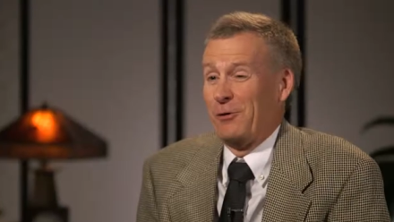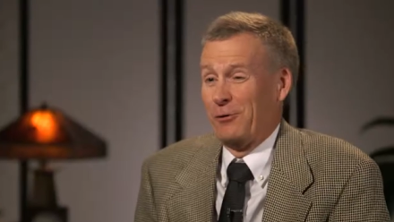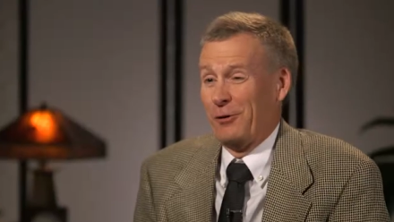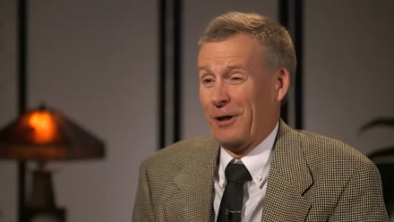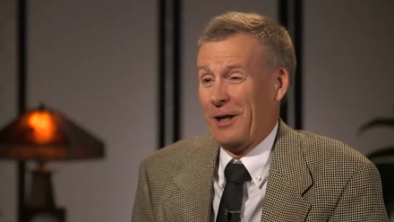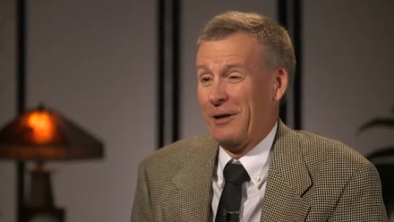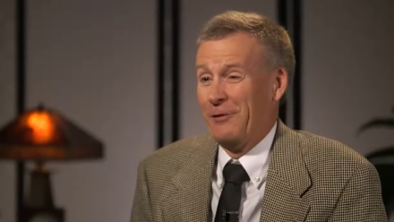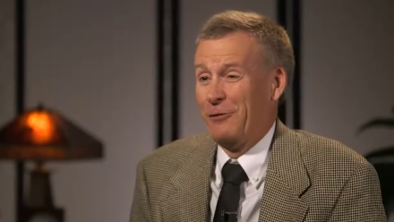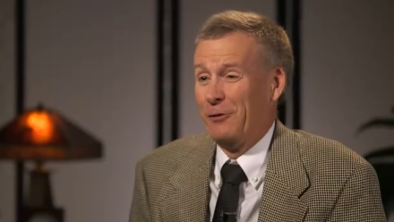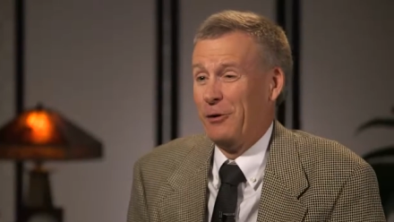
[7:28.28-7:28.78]

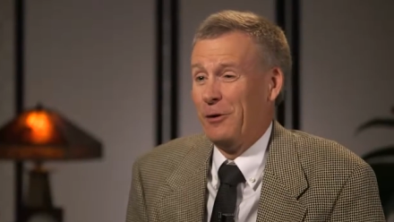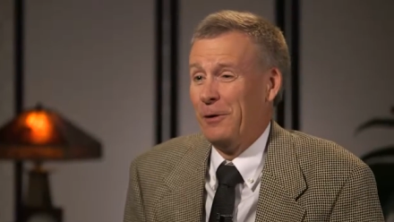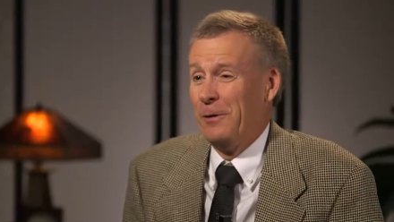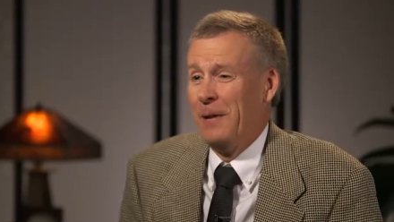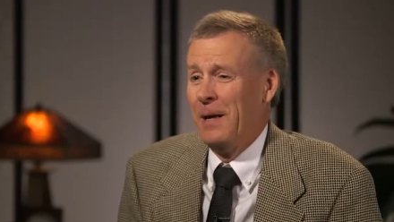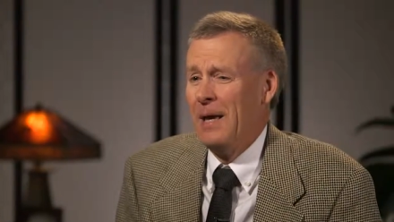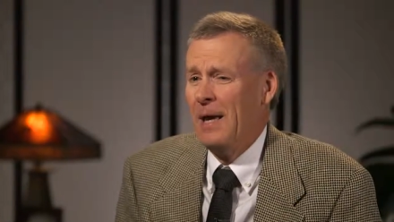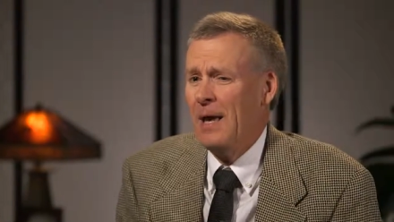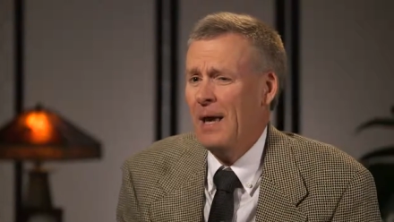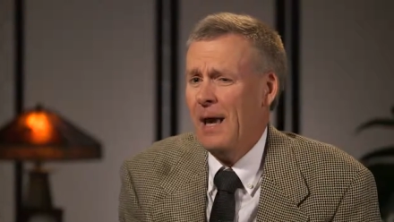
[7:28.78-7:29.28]
forgetful.
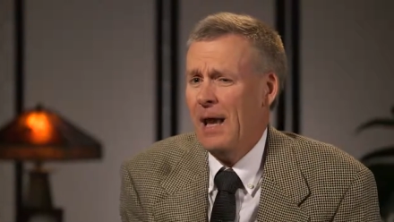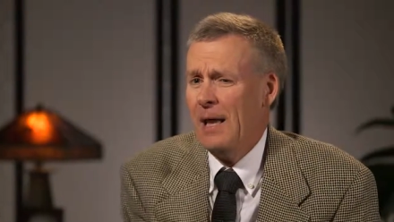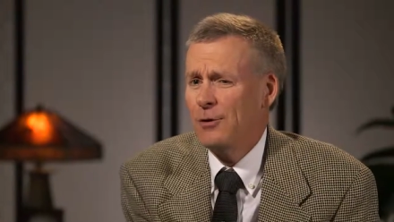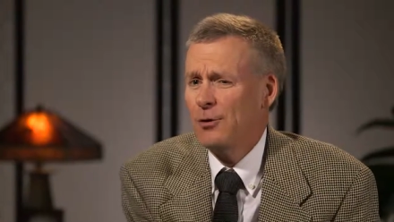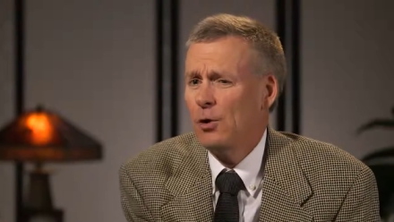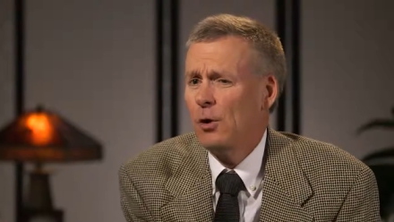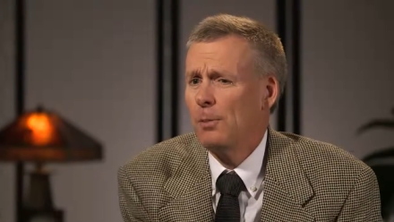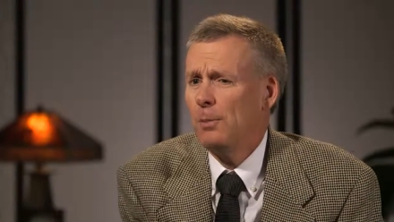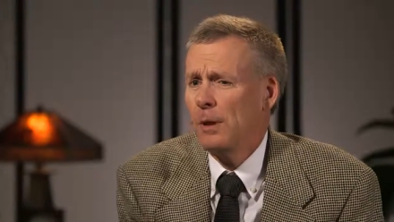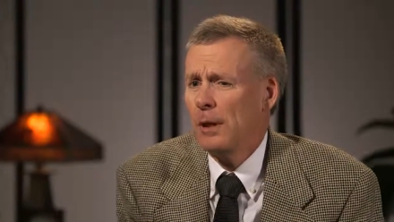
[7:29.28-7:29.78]
And
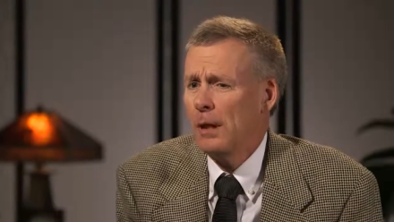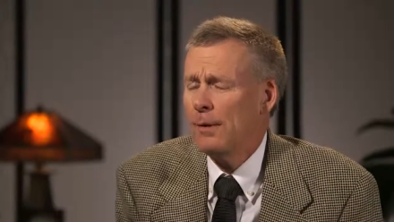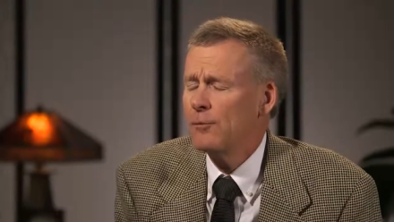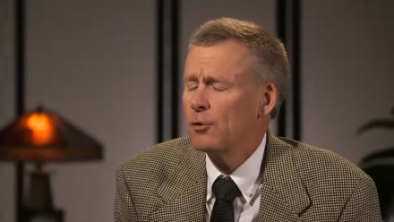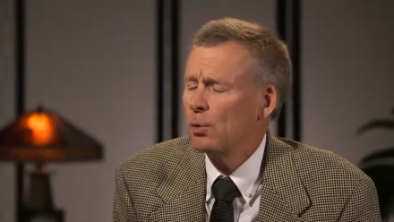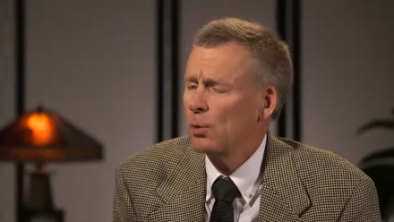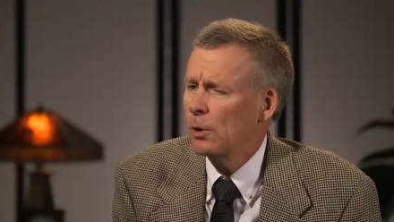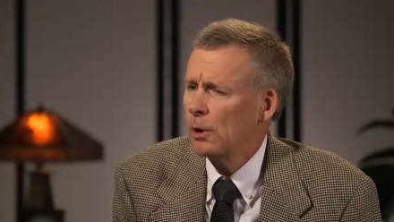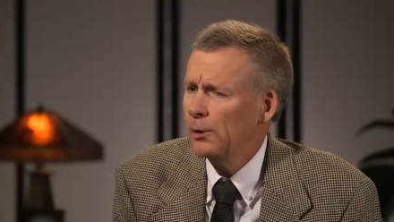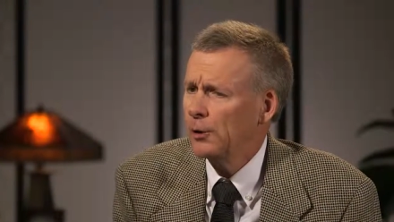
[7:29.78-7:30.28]
so it
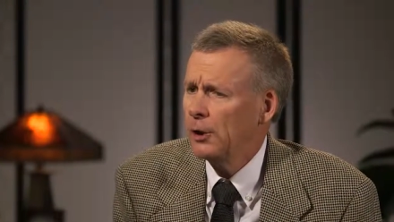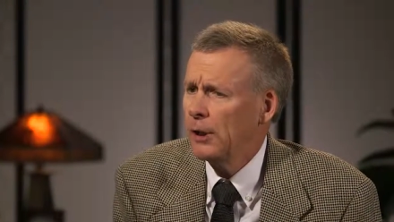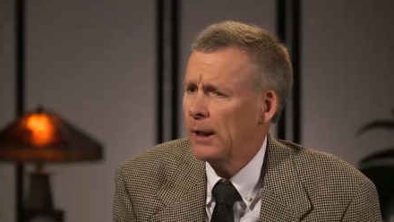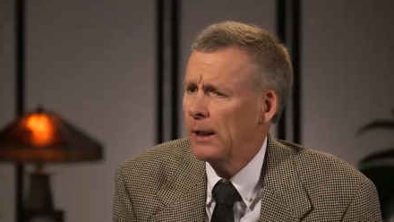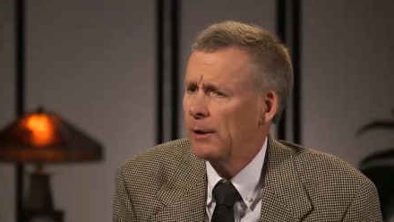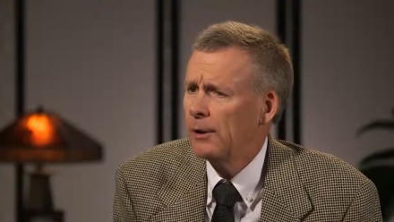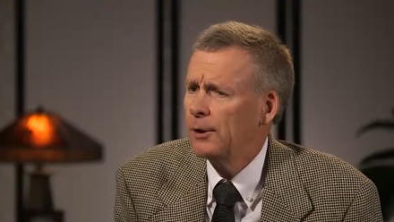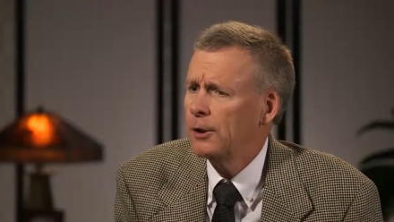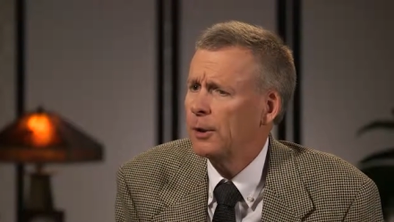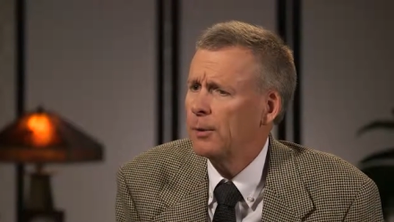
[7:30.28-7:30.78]
becomes real
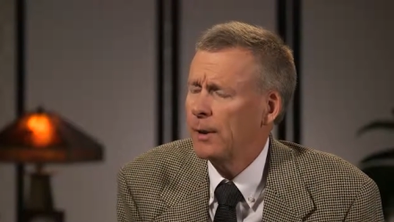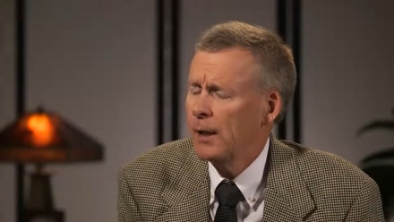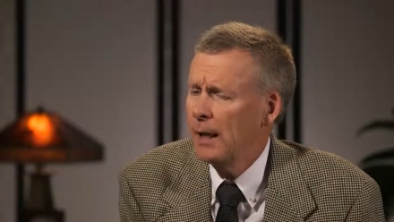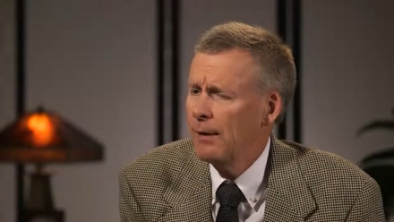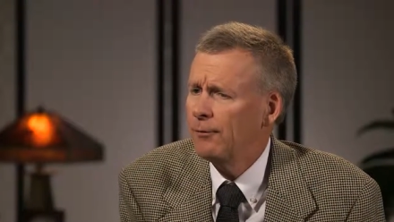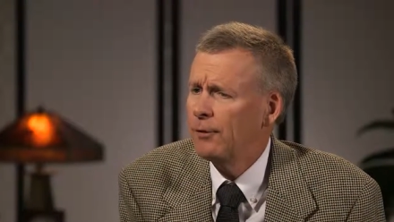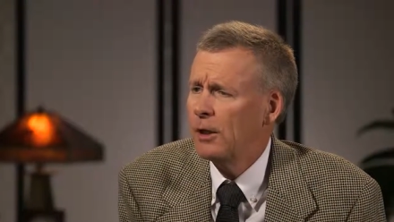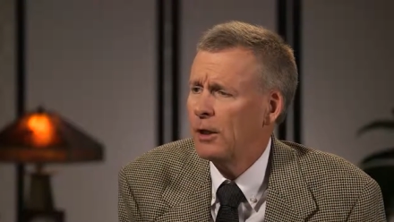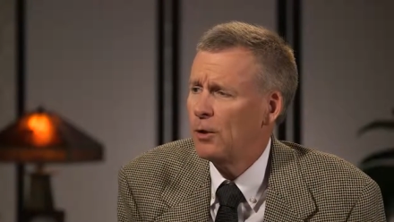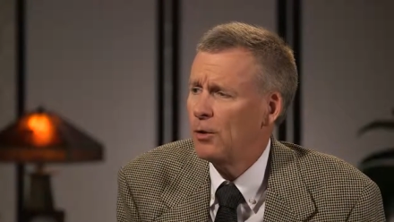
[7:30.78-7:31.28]
challenge, and we
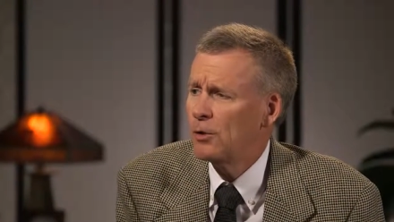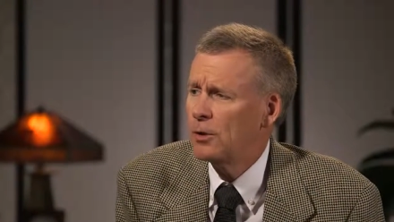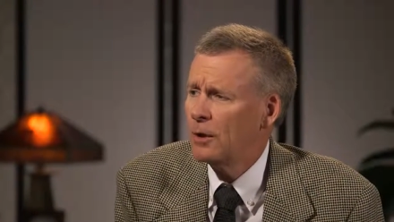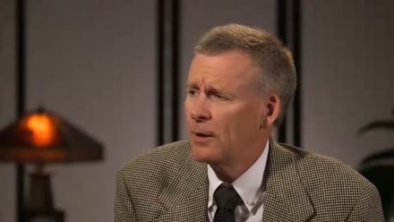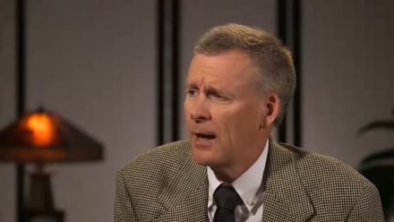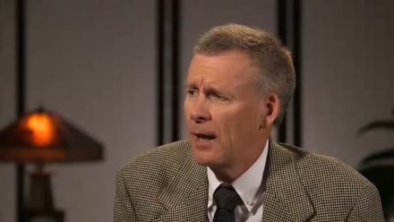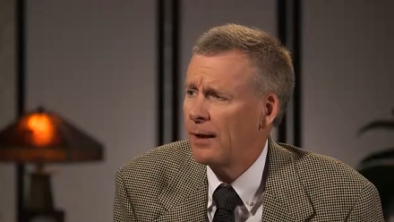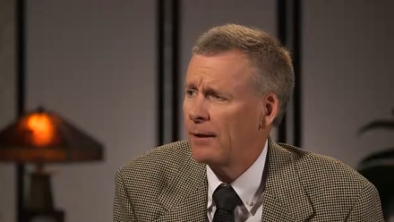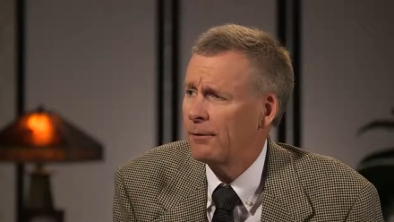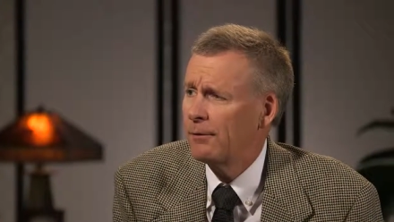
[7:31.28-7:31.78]
have to use a
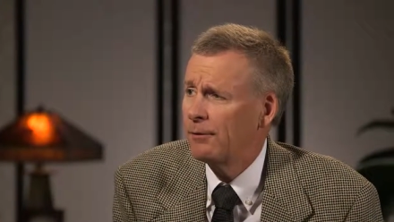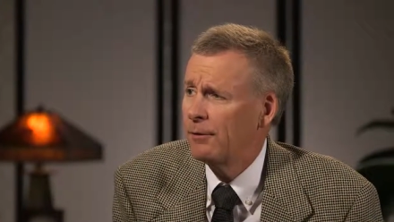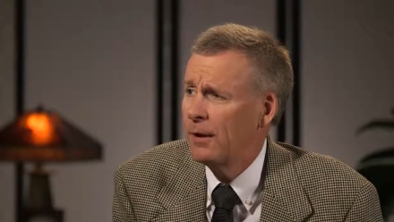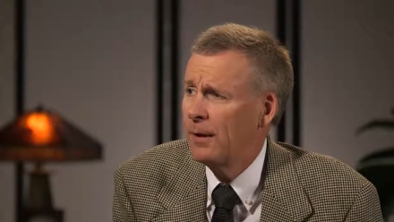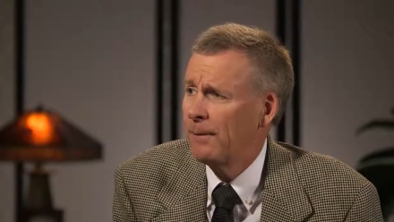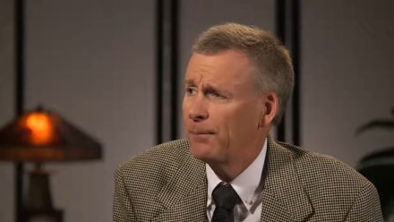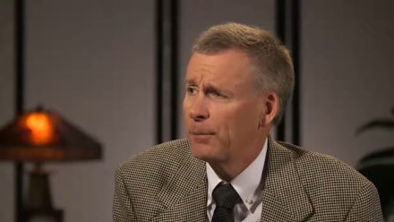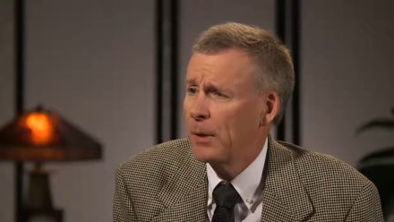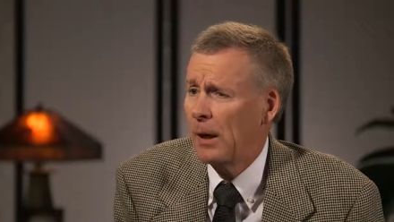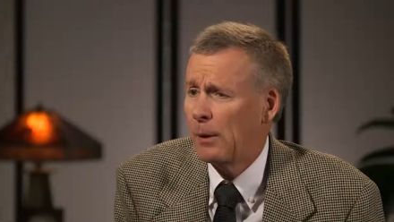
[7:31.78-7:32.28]
lot of,
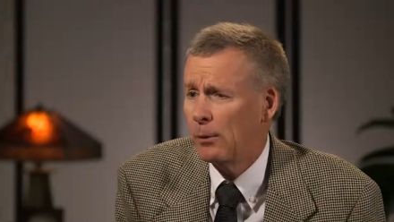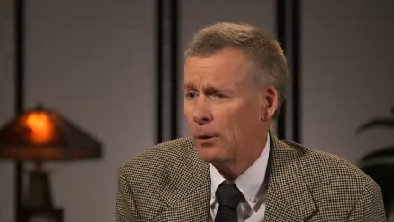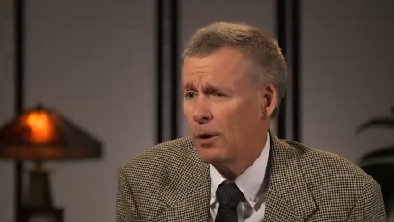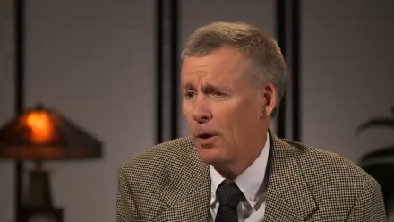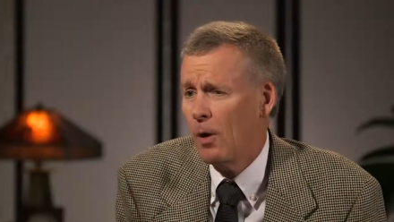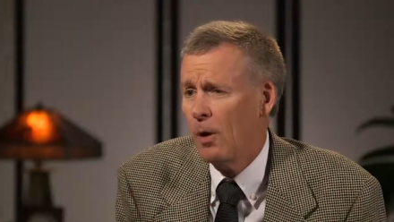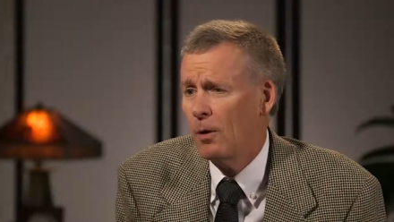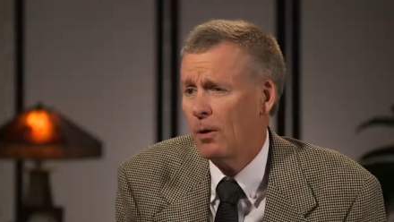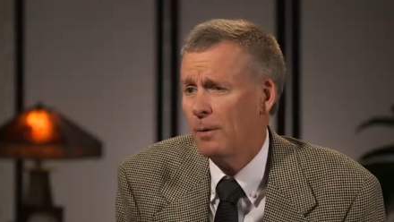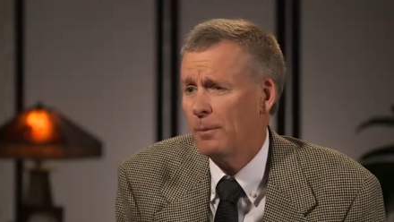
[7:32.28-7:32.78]
I would
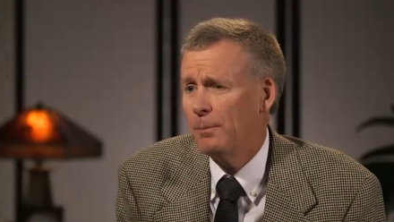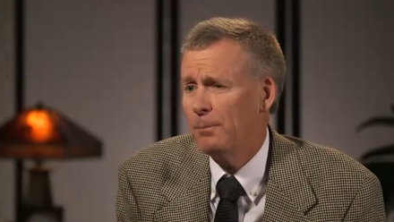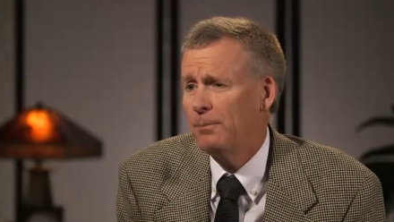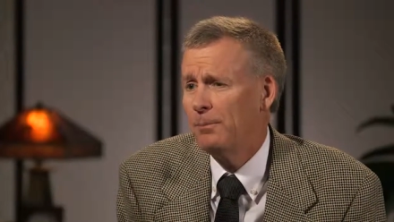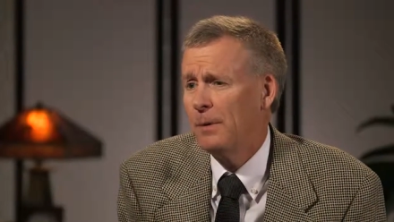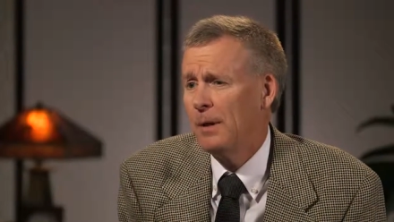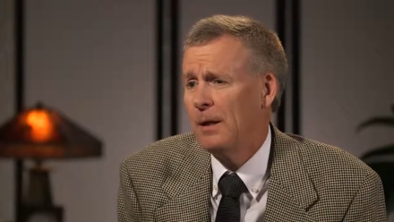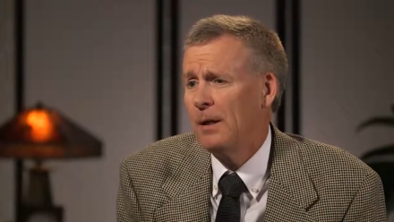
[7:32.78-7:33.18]
call them